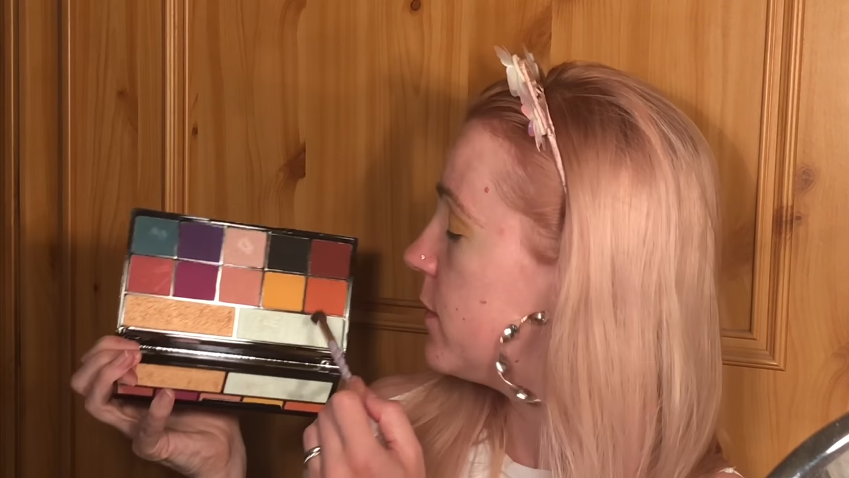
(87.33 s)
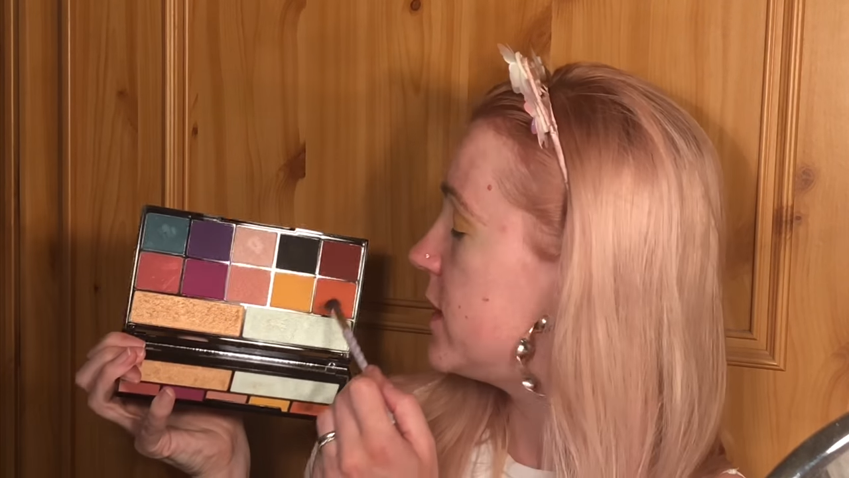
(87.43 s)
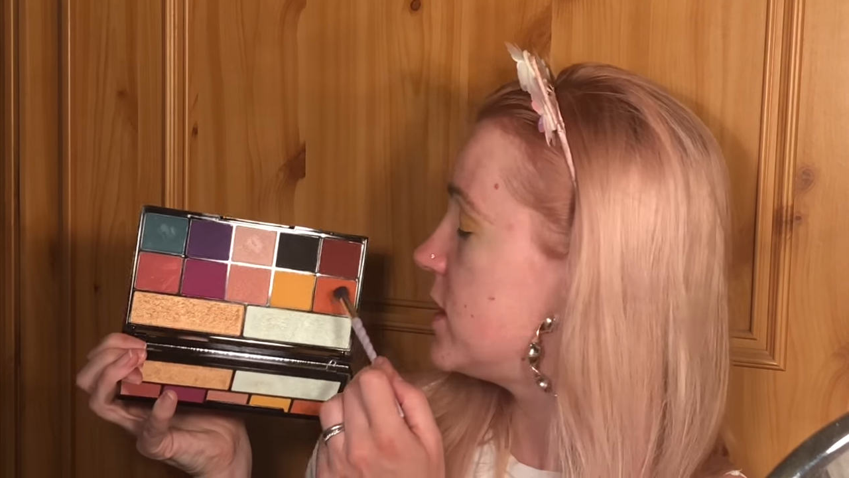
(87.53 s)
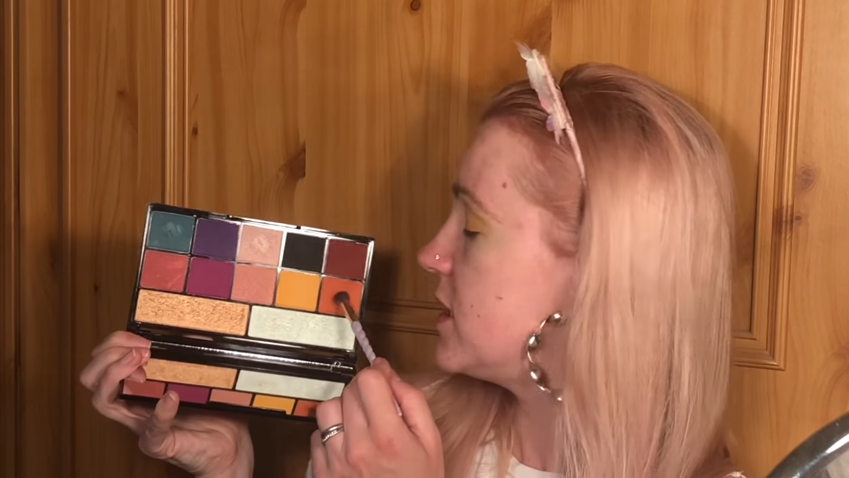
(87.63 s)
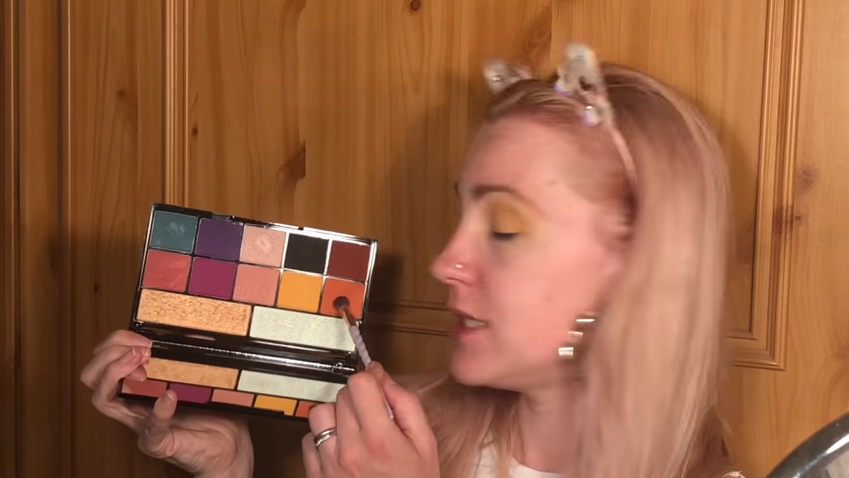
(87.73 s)

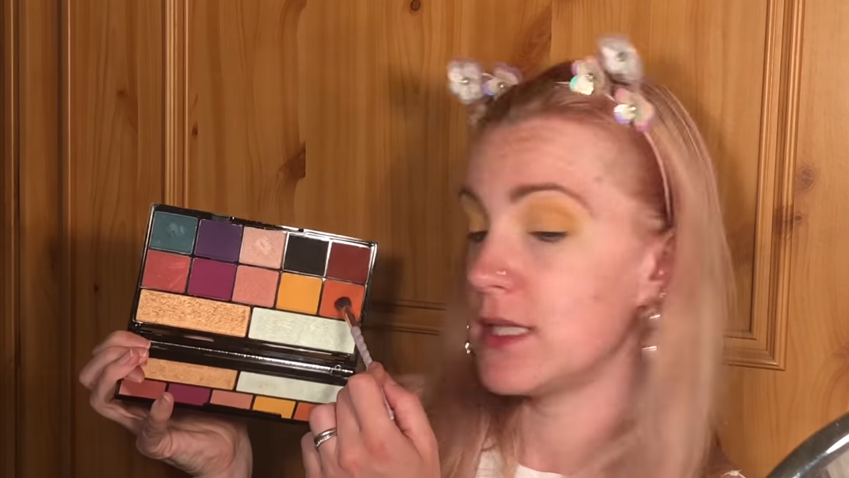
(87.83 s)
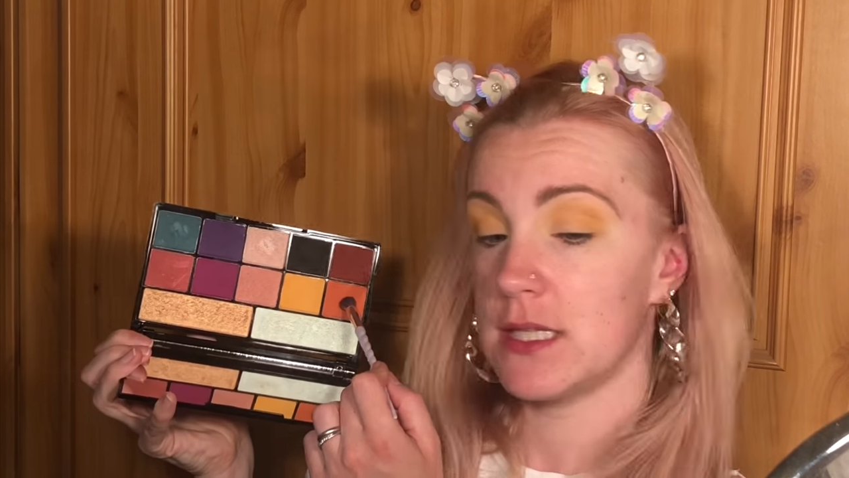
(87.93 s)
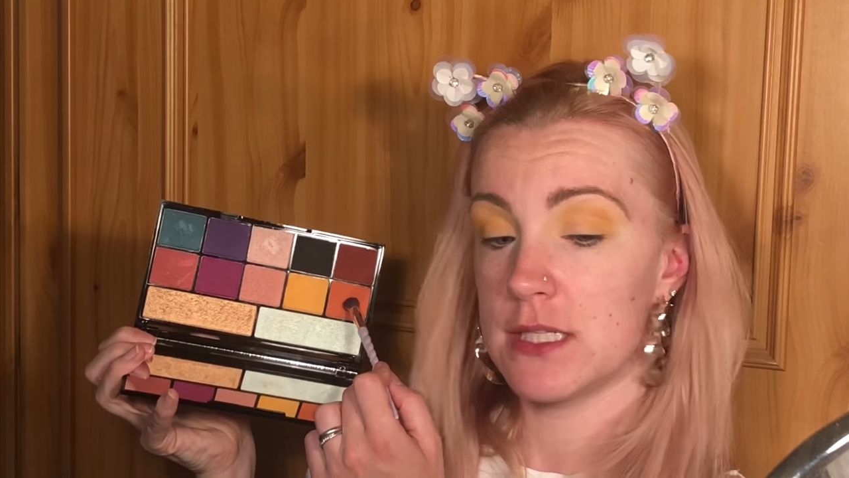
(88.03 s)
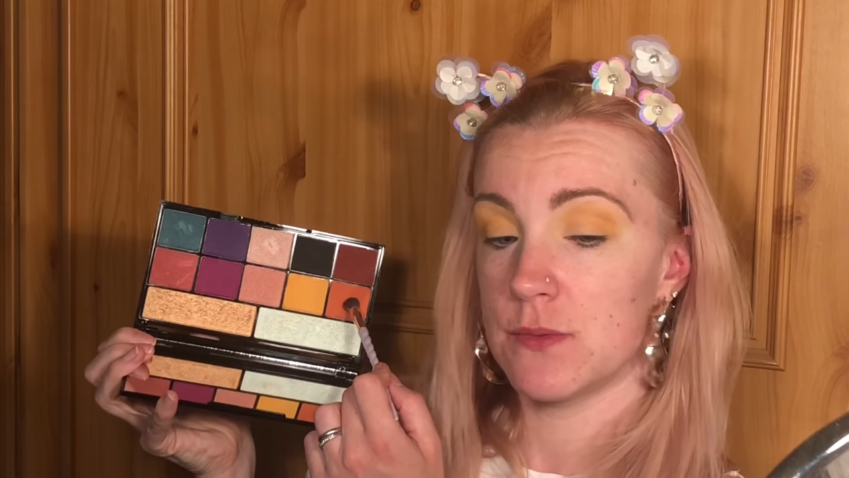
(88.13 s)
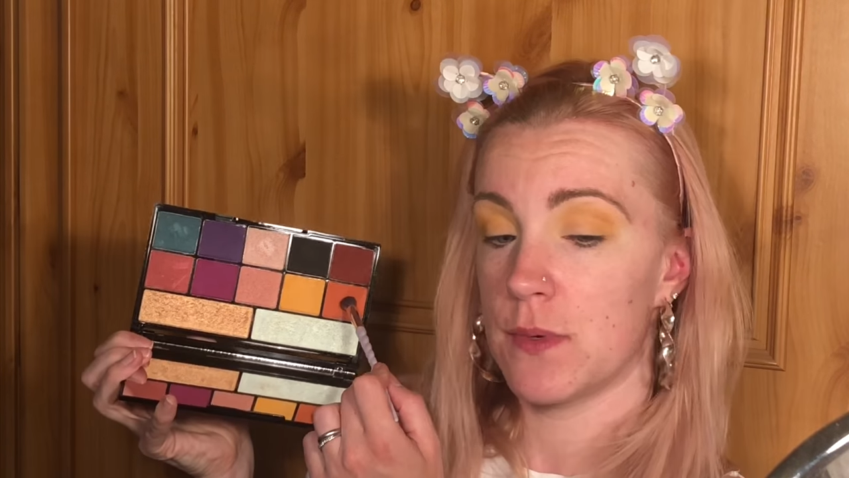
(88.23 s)
which is
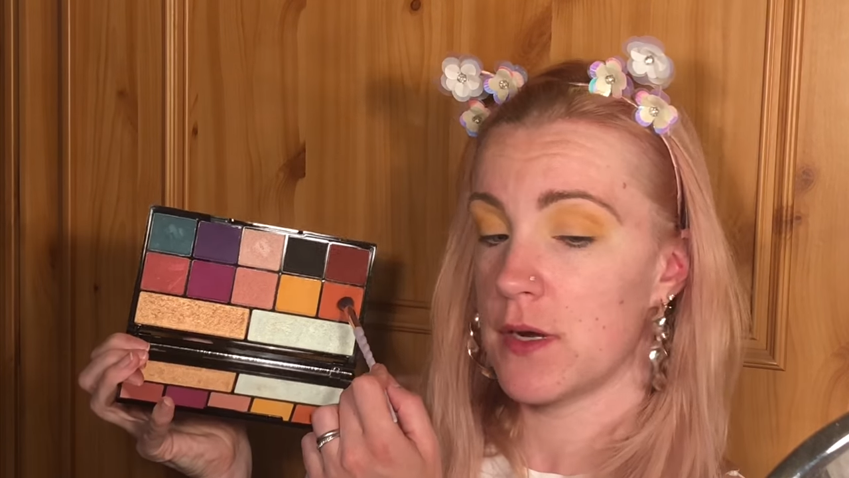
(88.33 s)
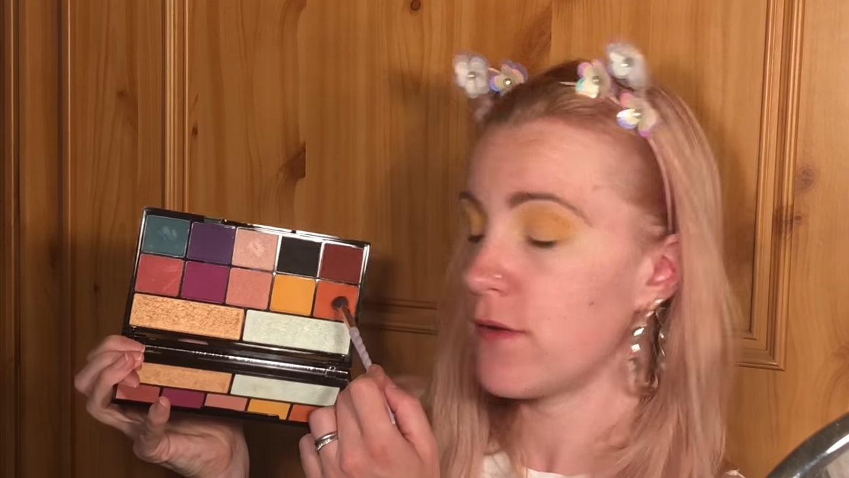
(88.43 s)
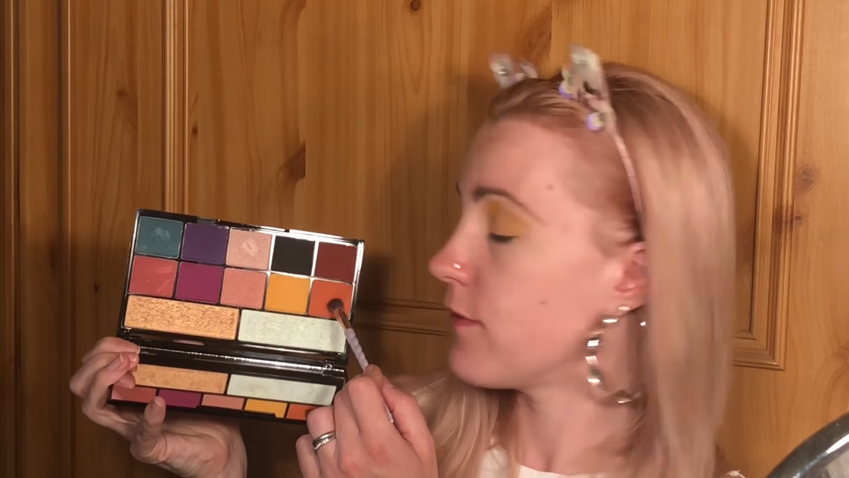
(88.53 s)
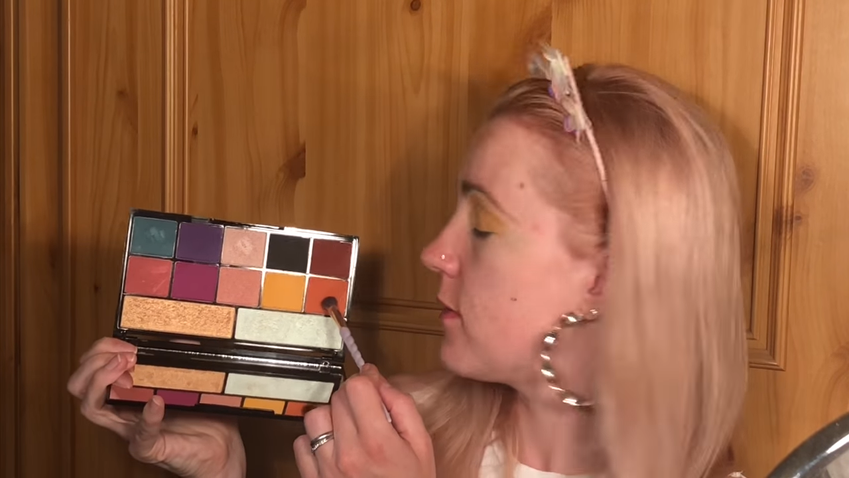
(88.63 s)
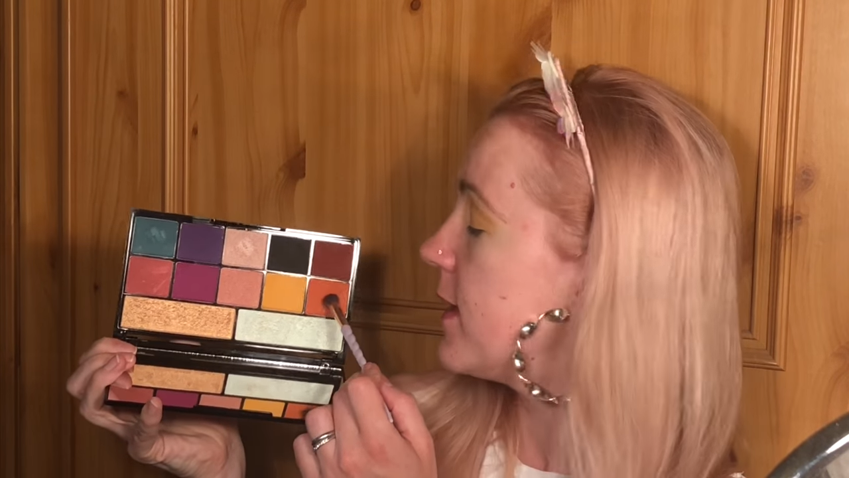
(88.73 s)
this
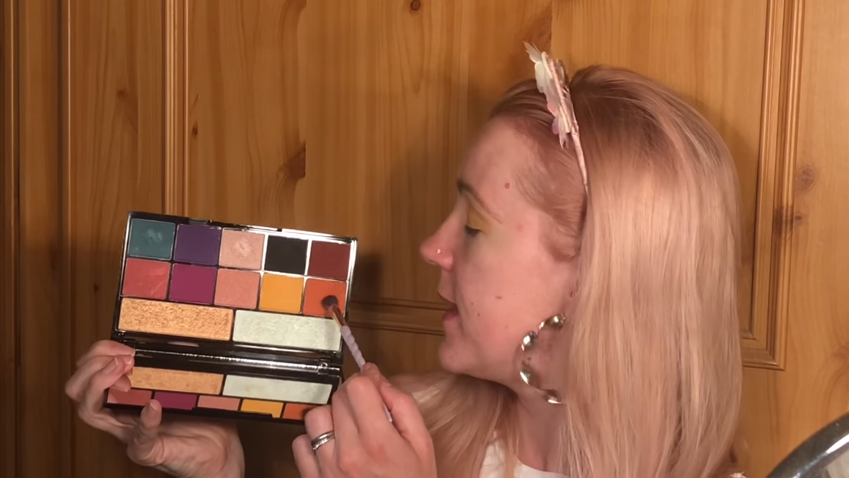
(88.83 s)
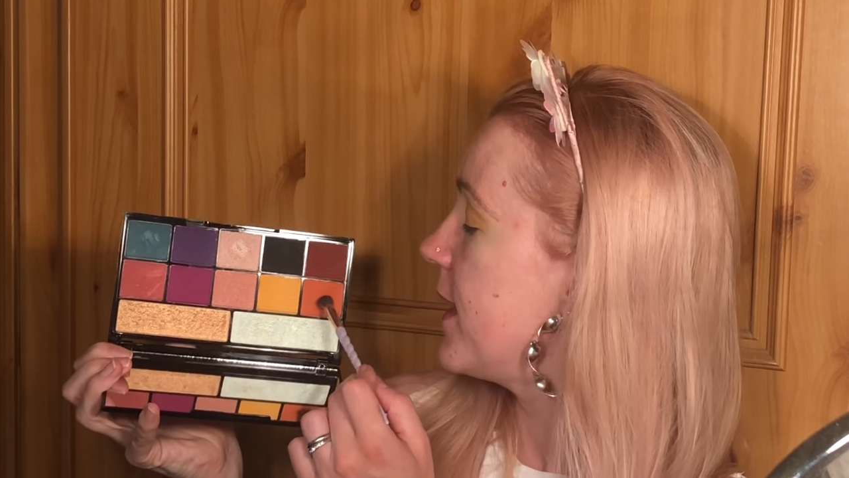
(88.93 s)
one right